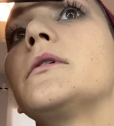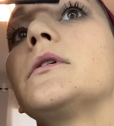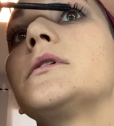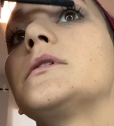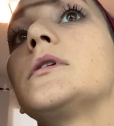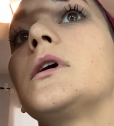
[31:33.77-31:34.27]

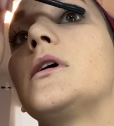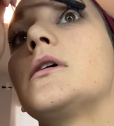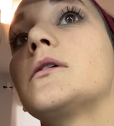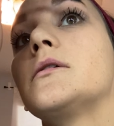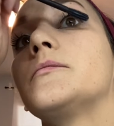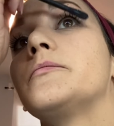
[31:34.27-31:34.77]
This
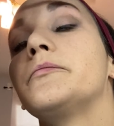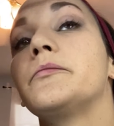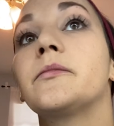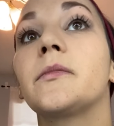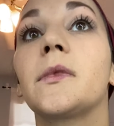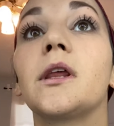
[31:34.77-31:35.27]
dog.
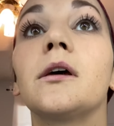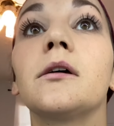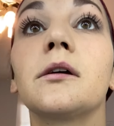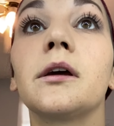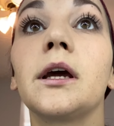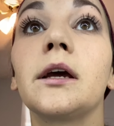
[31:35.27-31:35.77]

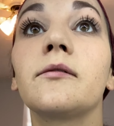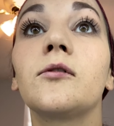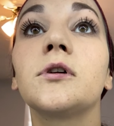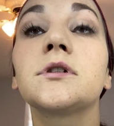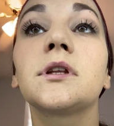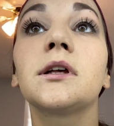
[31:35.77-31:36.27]
Okay, of
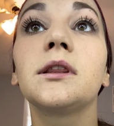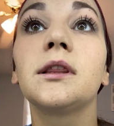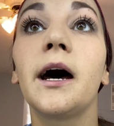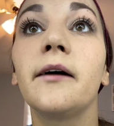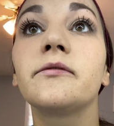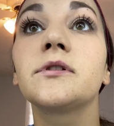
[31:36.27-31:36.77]
course the
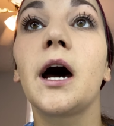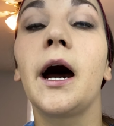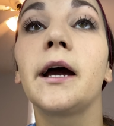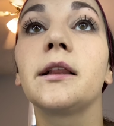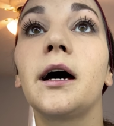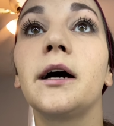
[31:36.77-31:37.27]
left
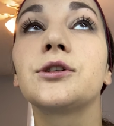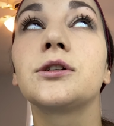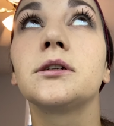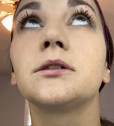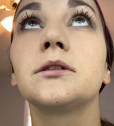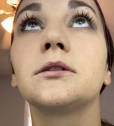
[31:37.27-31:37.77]

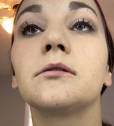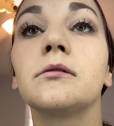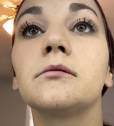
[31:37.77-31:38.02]
eyelashes